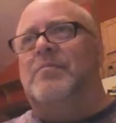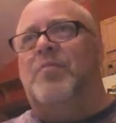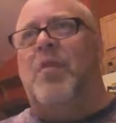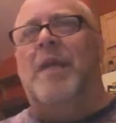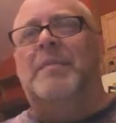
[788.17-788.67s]

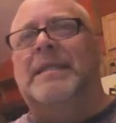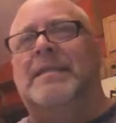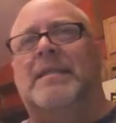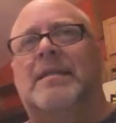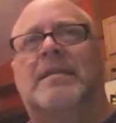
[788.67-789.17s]
brought me
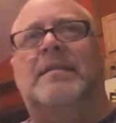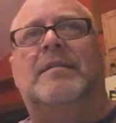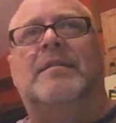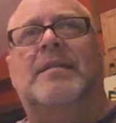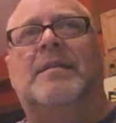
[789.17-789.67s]
to
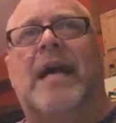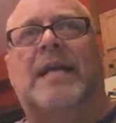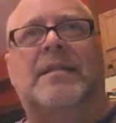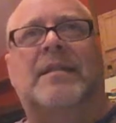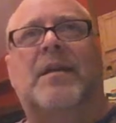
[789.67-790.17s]

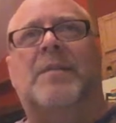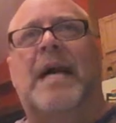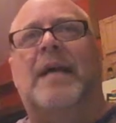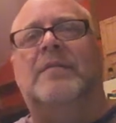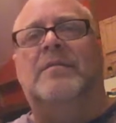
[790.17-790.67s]
decide to go
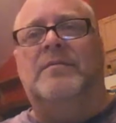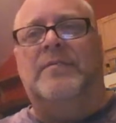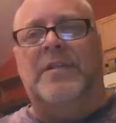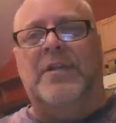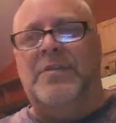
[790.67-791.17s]
back
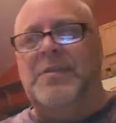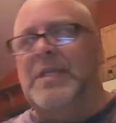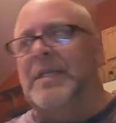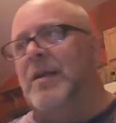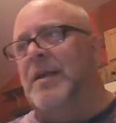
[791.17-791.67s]
for
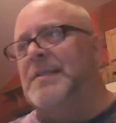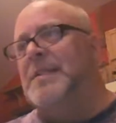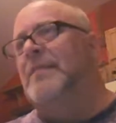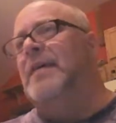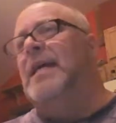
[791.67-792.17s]
nursing and all this
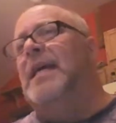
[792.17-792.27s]
stuff.